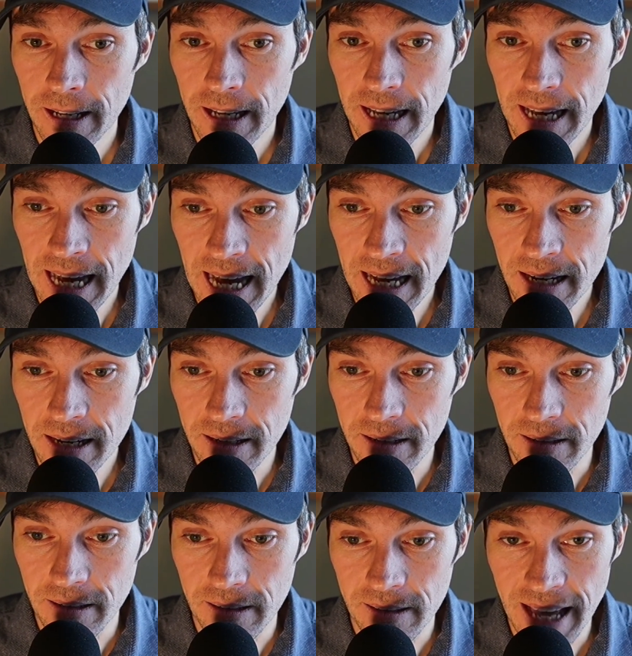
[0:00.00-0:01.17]
And
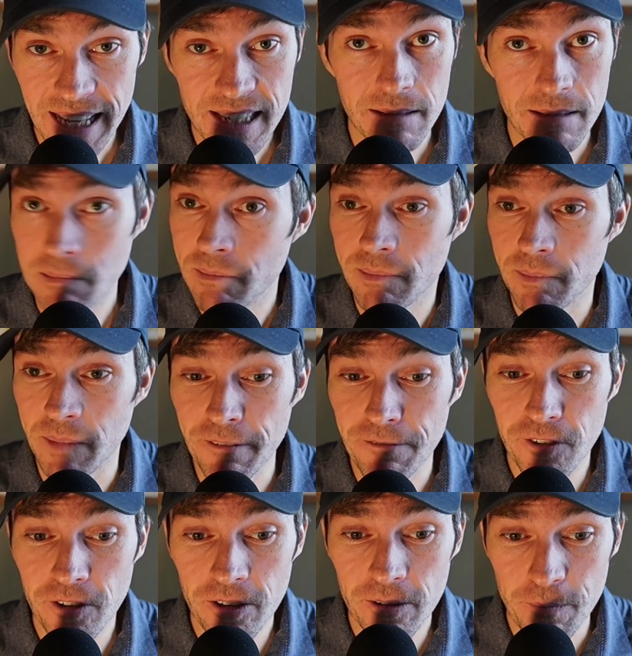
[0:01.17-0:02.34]
that's it
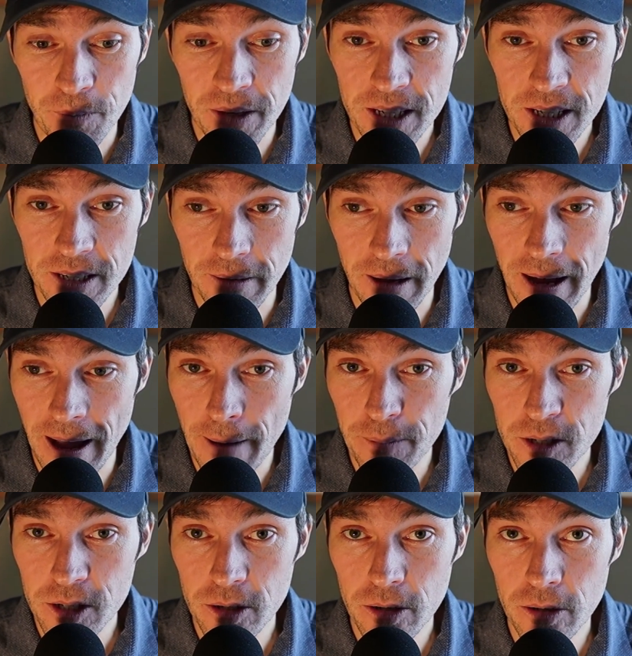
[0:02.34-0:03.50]
for this
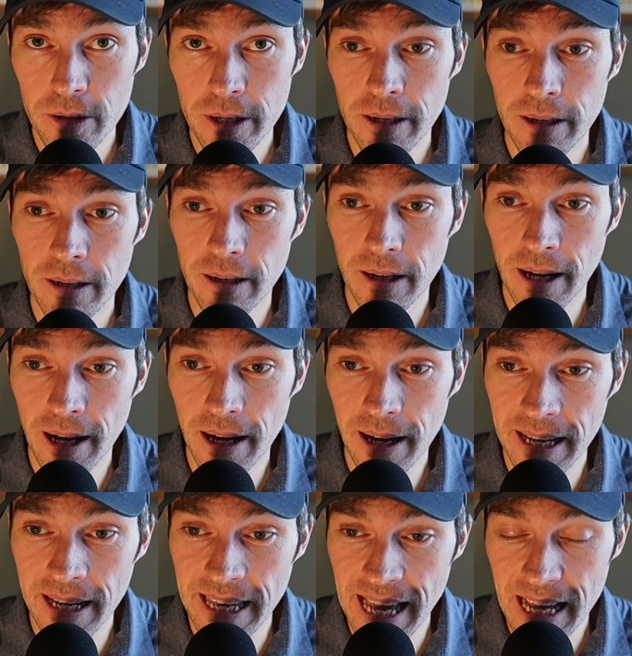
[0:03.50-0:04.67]
episode.
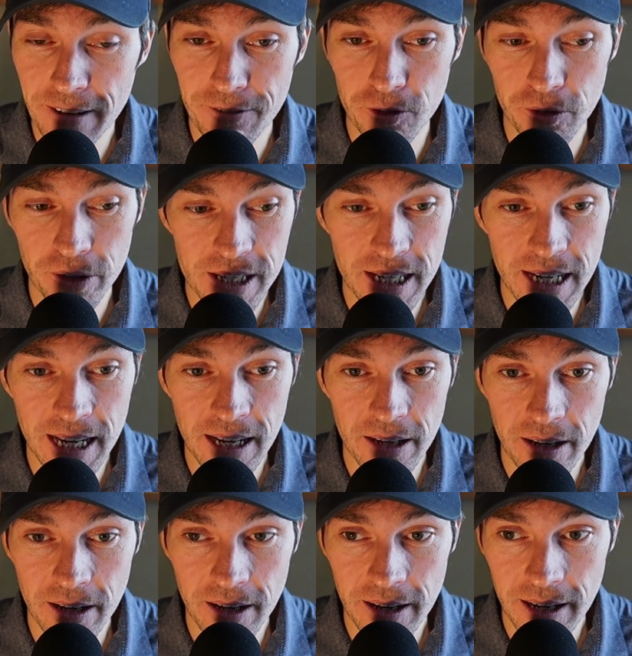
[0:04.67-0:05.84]
Again, if you're listening
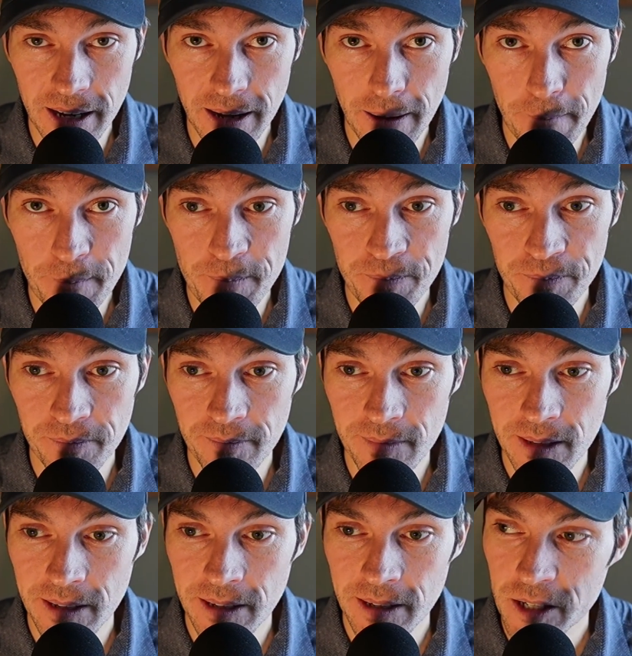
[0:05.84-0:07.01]
on
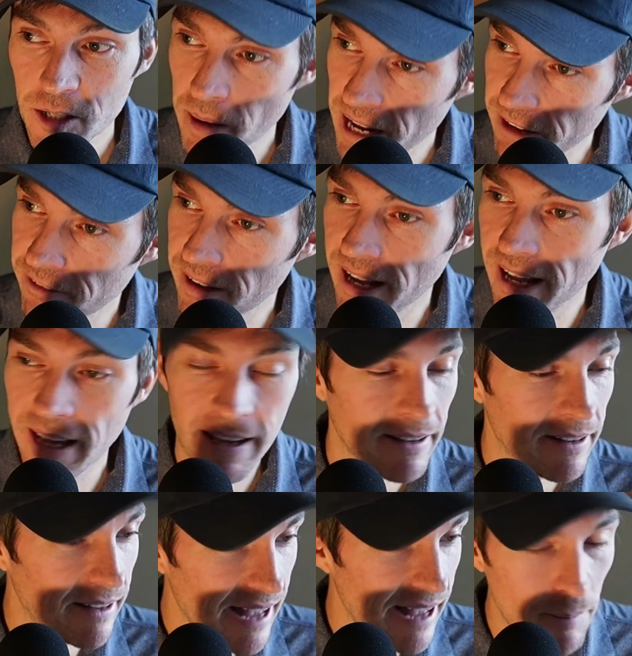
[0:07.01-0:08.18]
Spotify,
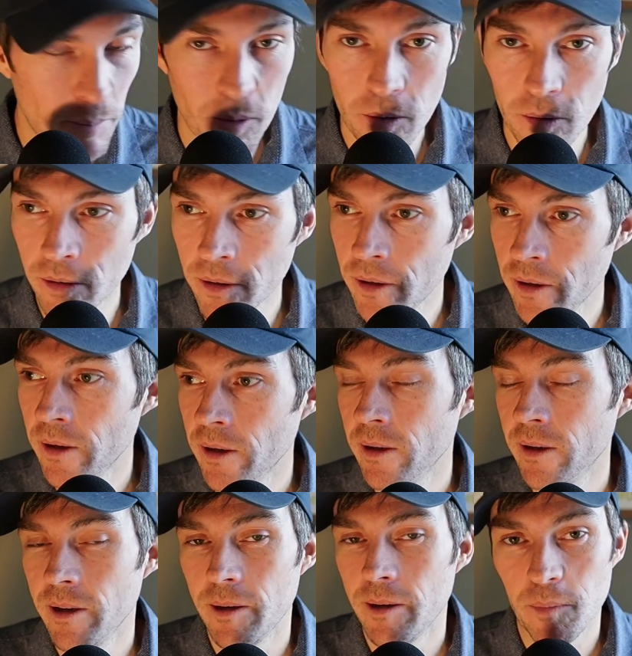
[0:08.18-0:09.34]
Apple,
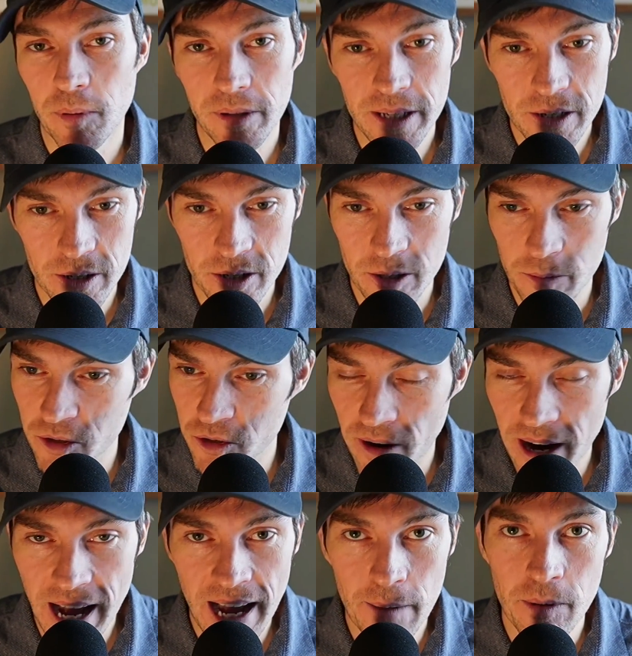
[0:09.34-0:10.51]
please
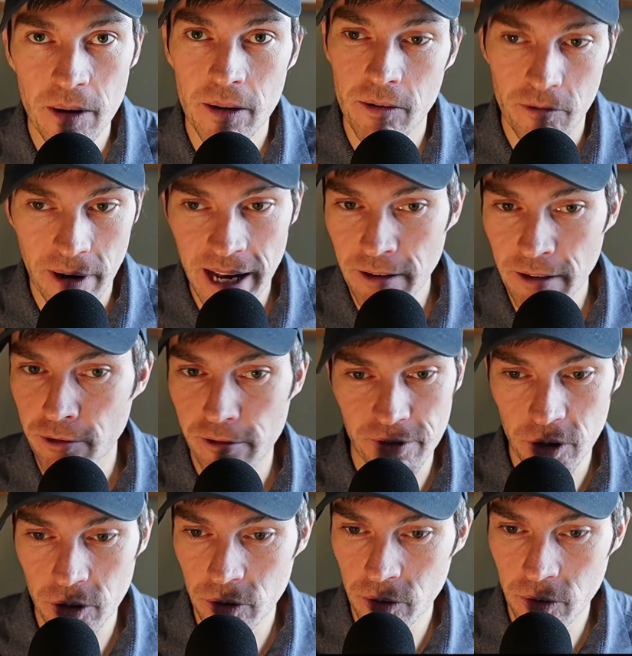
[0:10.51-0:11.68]
subscribe, rate,
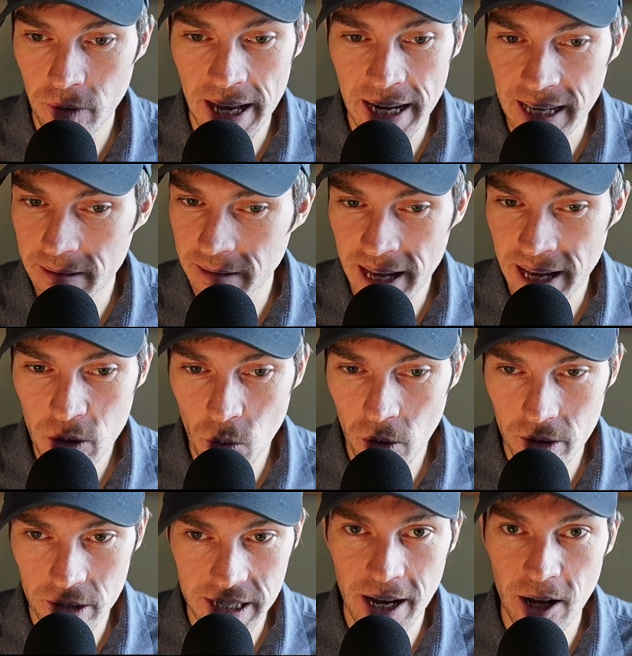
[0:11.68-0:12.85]
review. Any
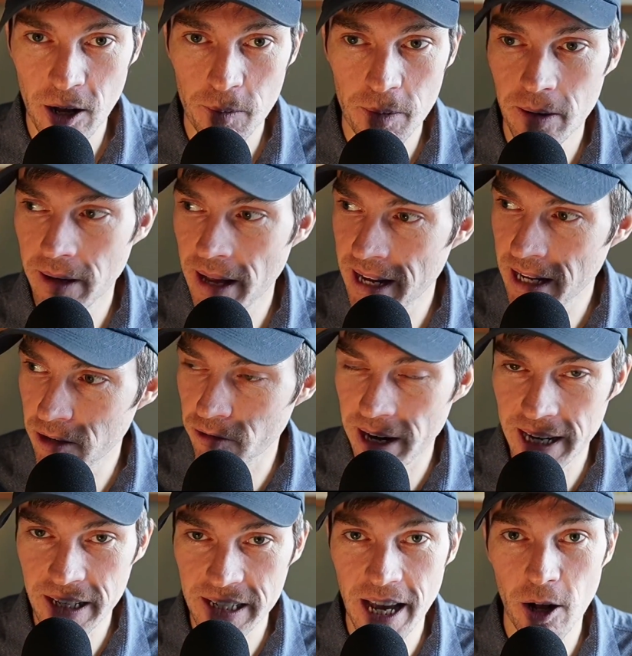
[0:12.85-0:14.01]
words help, any
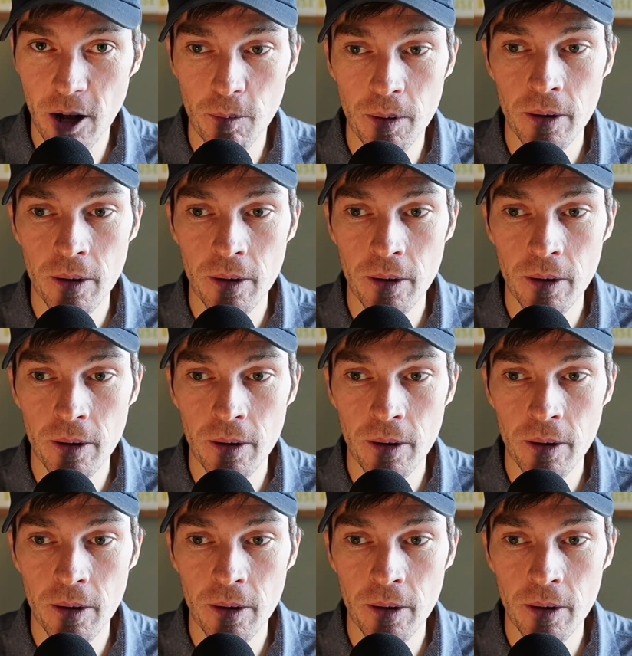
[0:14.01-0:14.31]
ratings help.